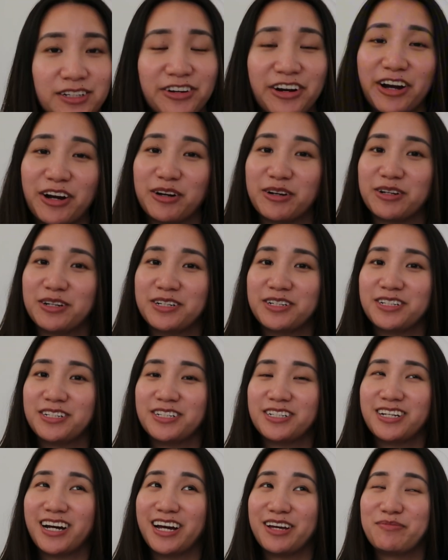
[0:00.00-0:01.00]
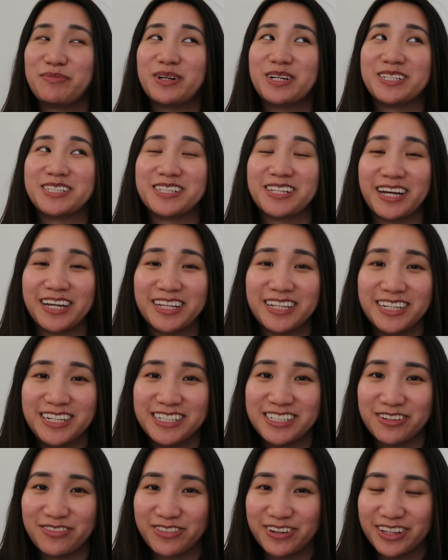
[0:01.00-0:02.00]
Your hair type is likely
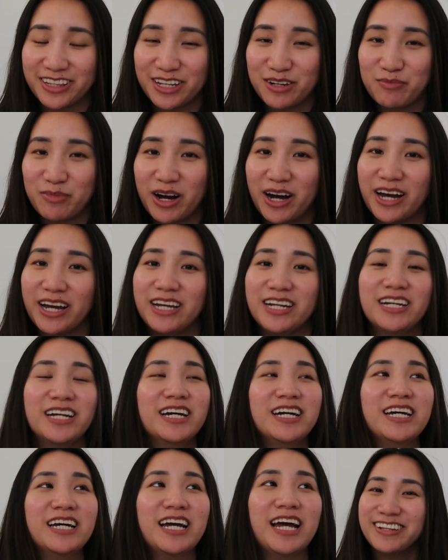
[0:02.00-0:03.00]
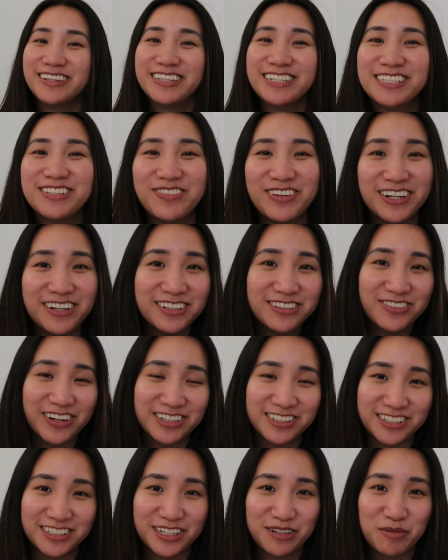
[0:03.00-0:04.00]
different than mine. This video is for
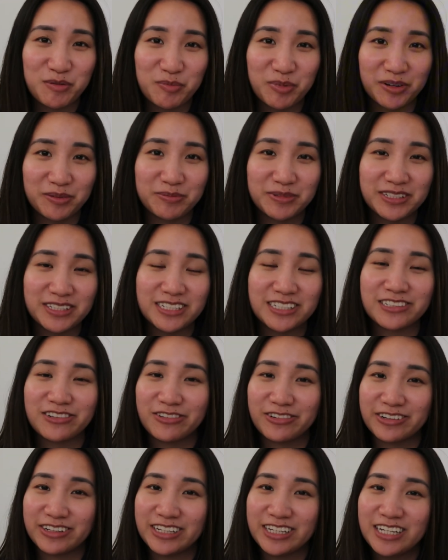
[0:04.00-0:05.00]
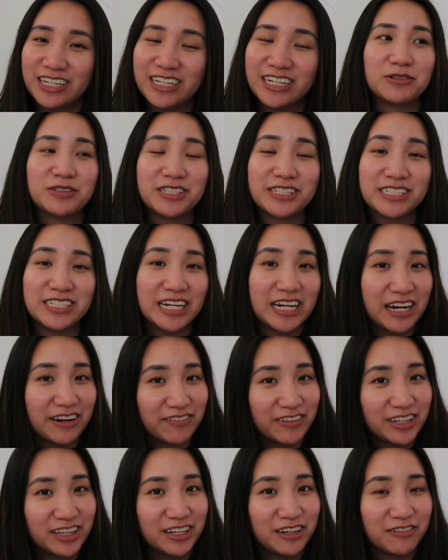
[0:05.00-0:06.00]
entertainment purposes only, so just take
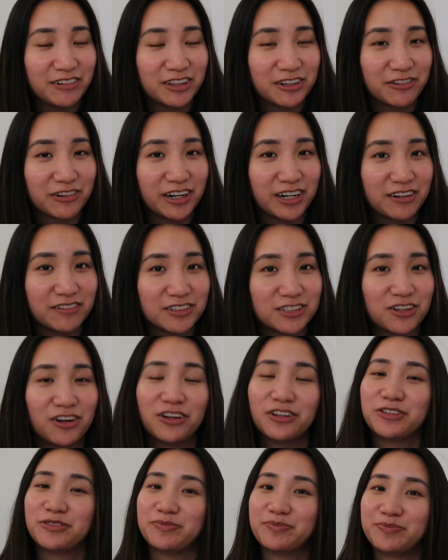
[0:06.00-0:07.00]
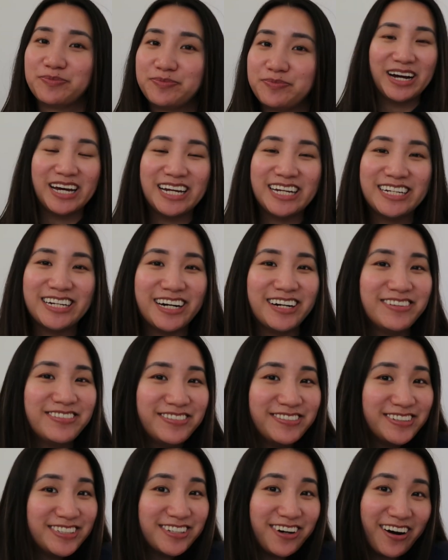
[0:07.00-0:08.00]
everything with a grain of salt. But enough
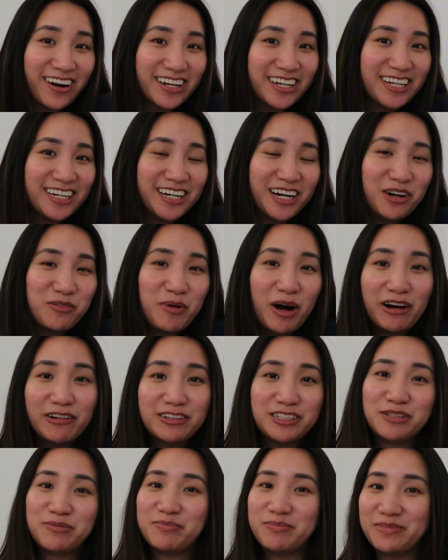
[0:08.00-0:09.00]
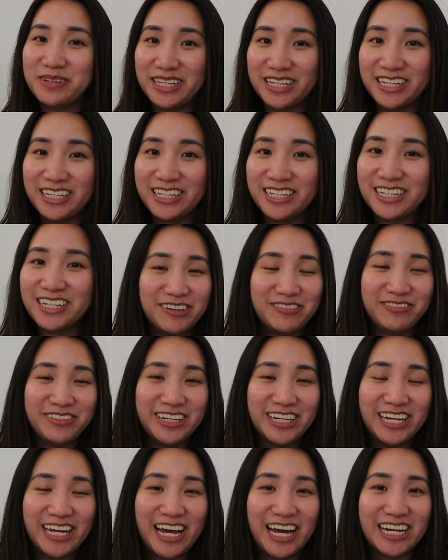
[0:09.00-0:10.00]
talking about me.
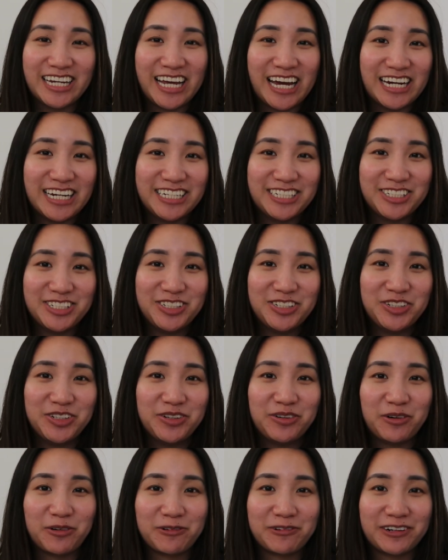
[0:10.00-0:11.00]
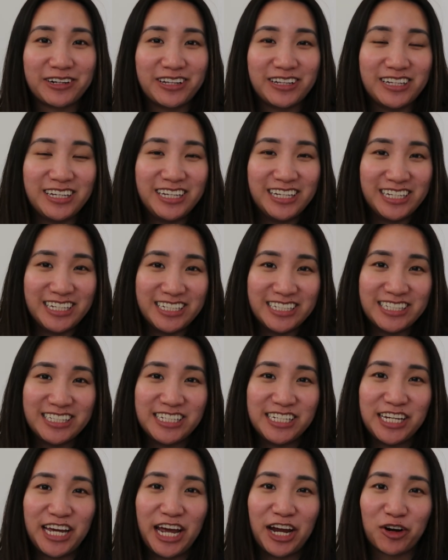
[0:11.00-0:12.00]
We can get into a really
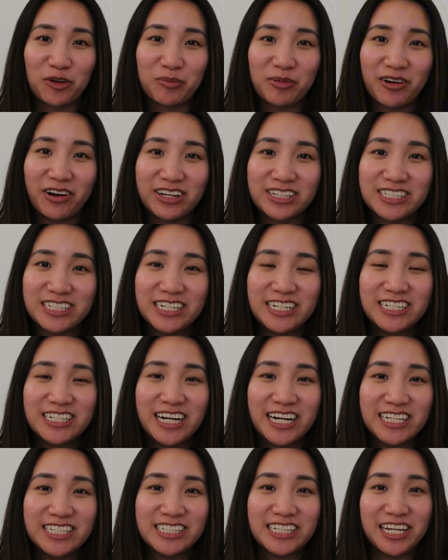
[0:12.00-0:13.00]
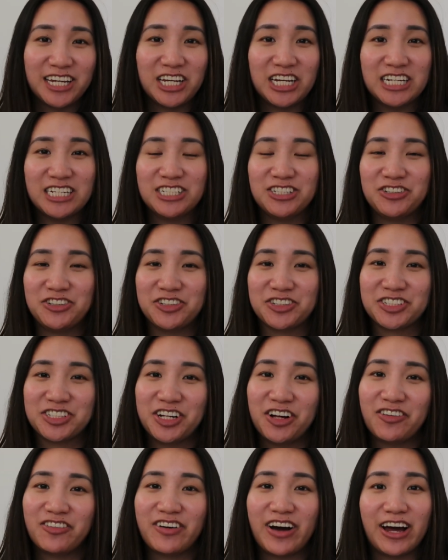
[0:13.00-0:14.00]
easy hair porosity test that you can do
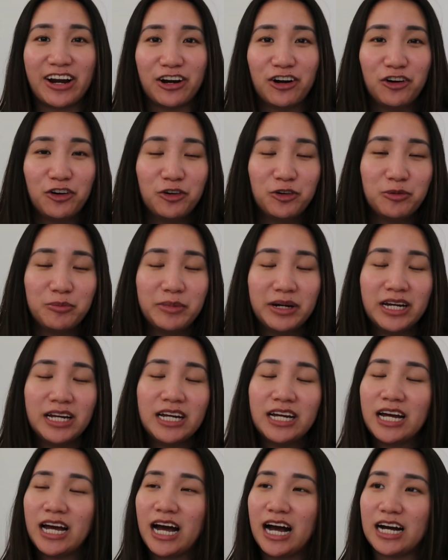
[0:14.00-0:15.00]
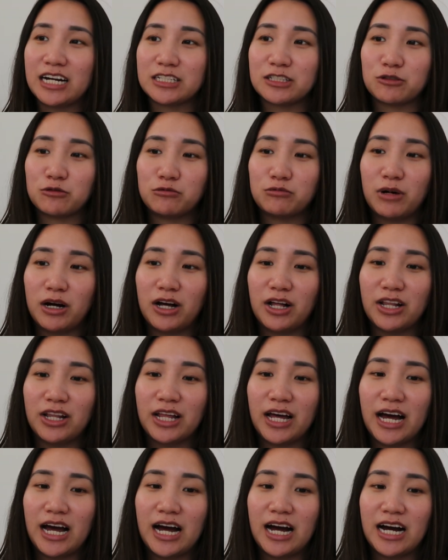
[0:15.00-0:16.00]
yourself at home, as
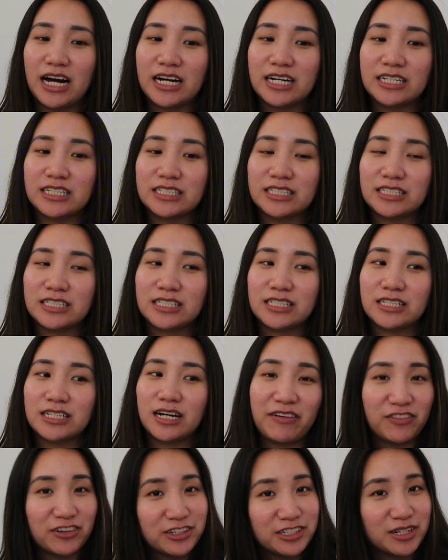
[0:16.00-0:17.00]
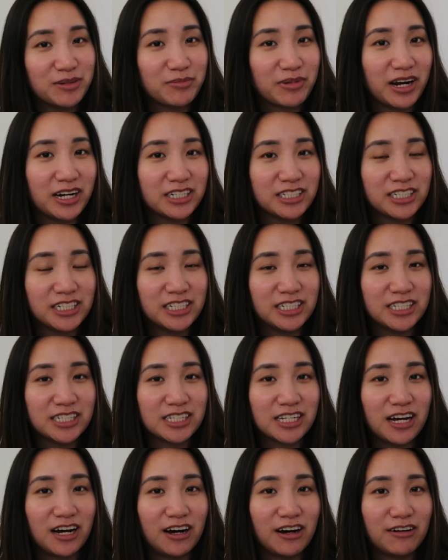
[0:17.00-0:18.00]
well as my first impressions
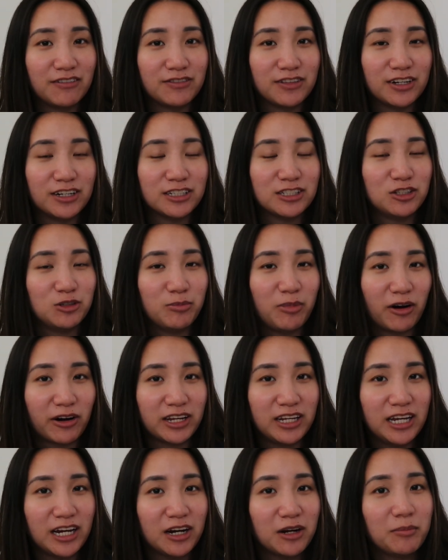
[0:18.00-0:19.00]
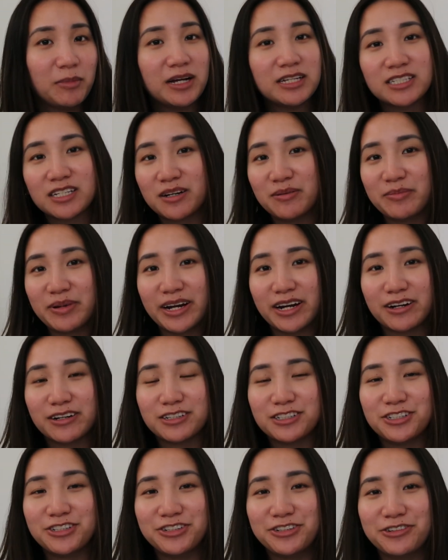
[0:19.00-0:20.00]
of the tsubaki hair mask
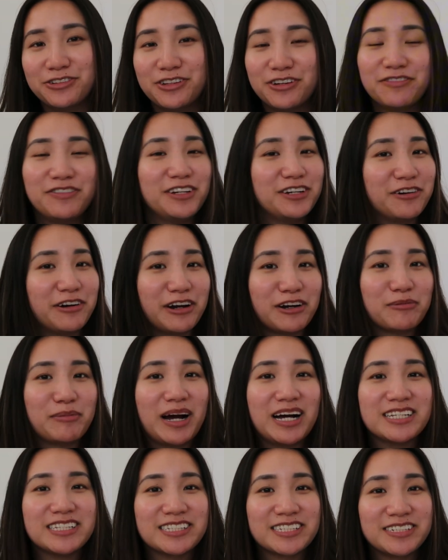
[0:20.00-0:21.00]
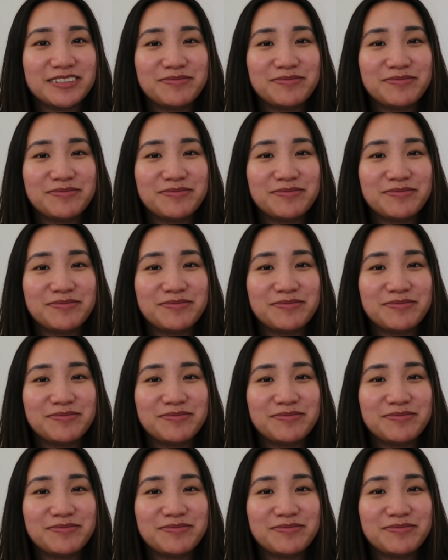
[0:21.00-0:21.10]
compared to the fino hair mask.